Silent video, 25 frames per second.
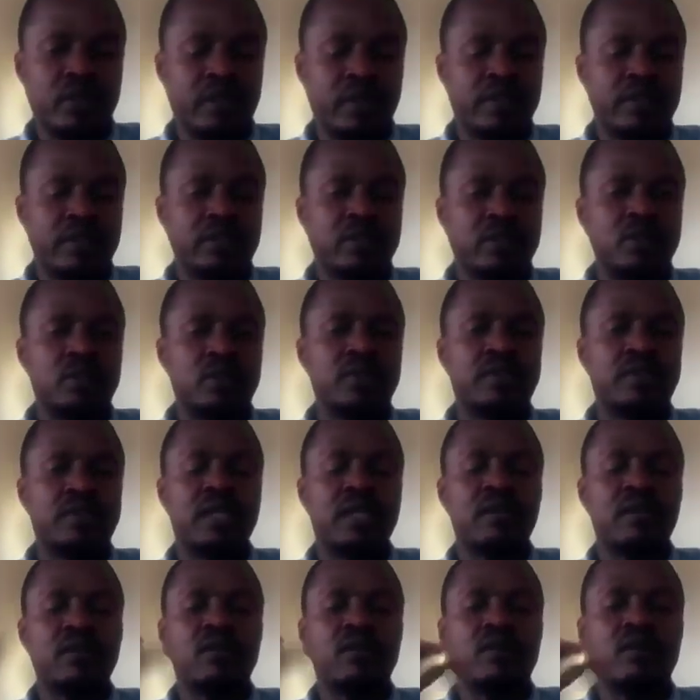It's used
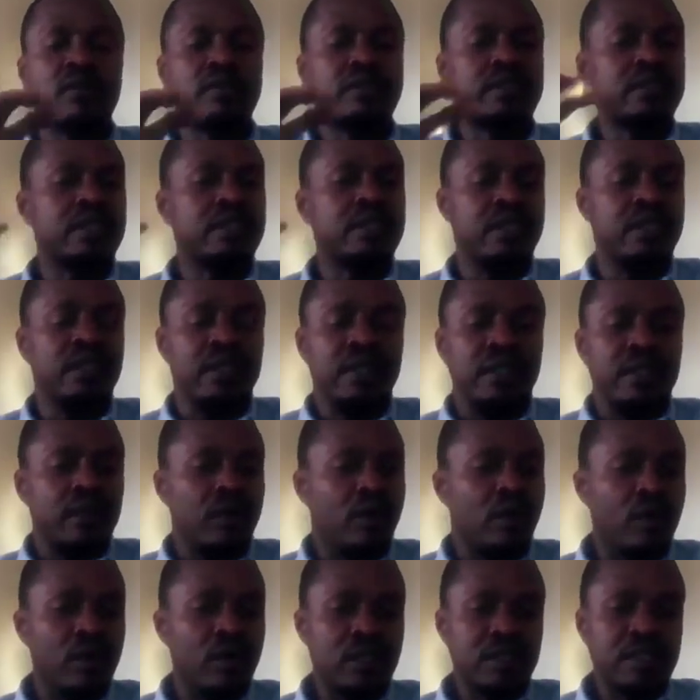across
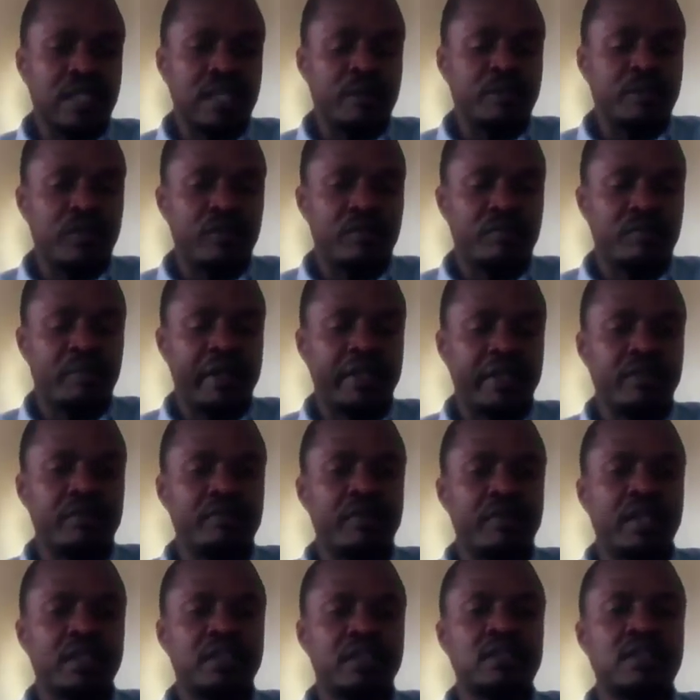all types of
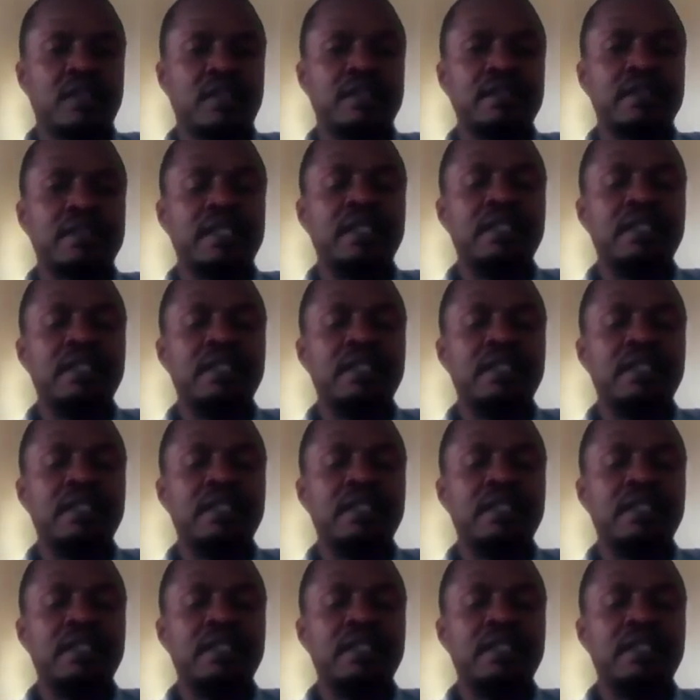manufacturers,